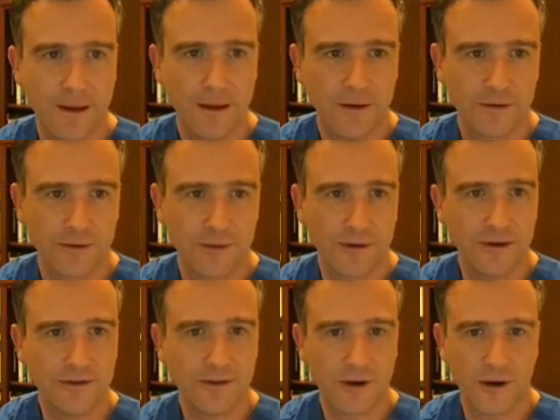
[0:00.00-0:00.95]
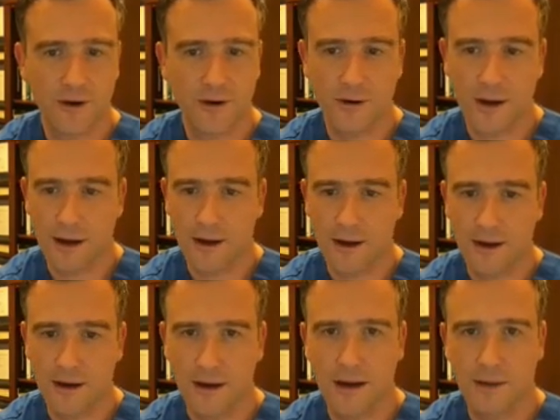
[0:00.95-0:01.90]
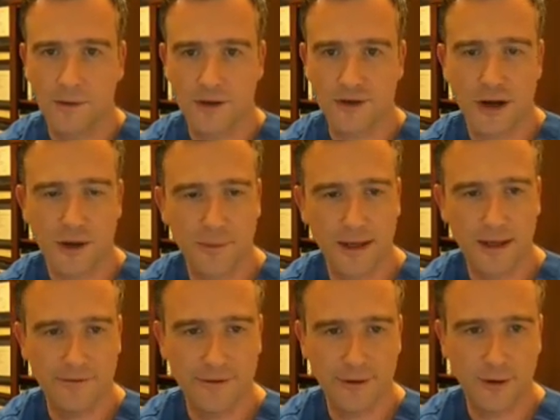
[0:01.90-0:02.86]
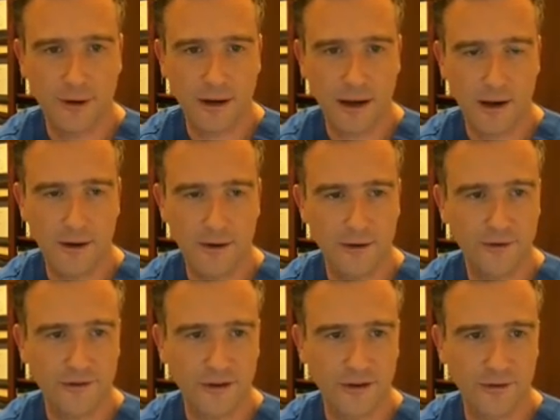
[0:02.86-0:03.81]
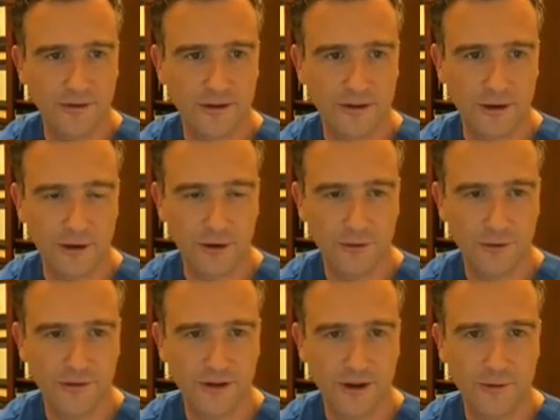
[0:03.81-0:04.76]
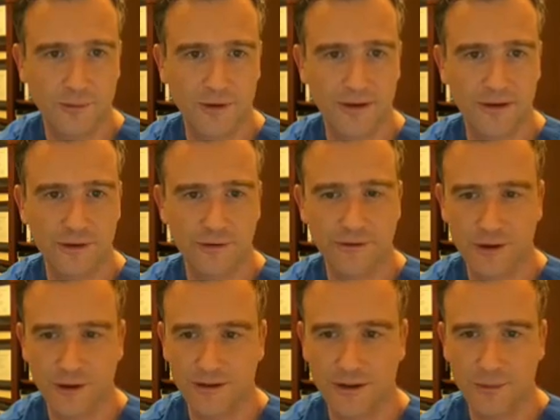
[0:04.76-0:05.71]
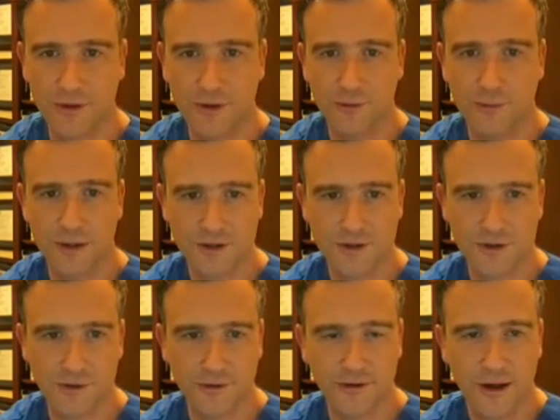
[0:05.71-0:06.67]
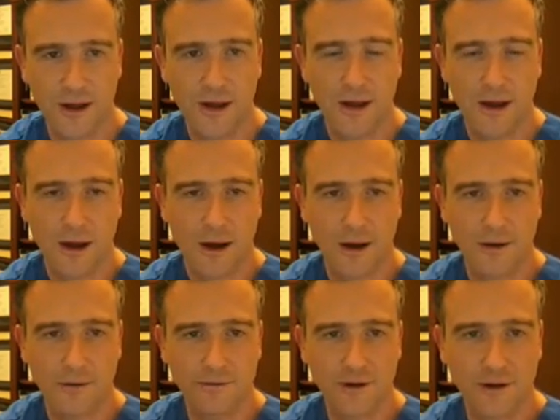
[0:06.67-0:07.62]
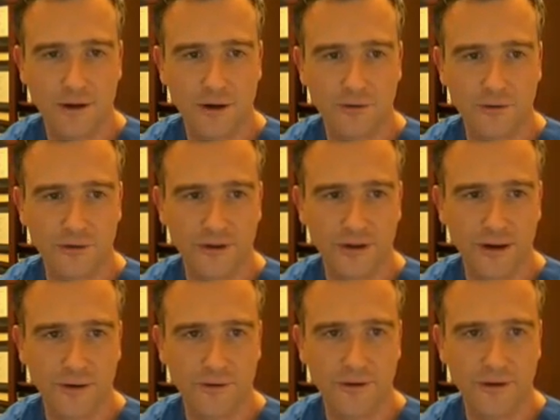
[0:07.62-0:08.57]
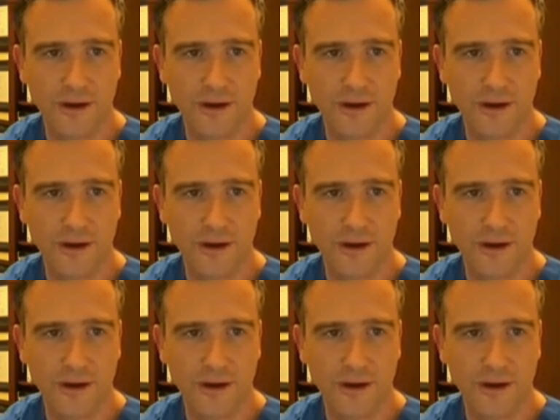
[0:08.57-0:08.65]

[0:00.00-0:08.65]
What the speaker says: So these are, I'm not sure how many of you are used to using lung ultrasound, but these are fairly typical pictures of lung ultrasound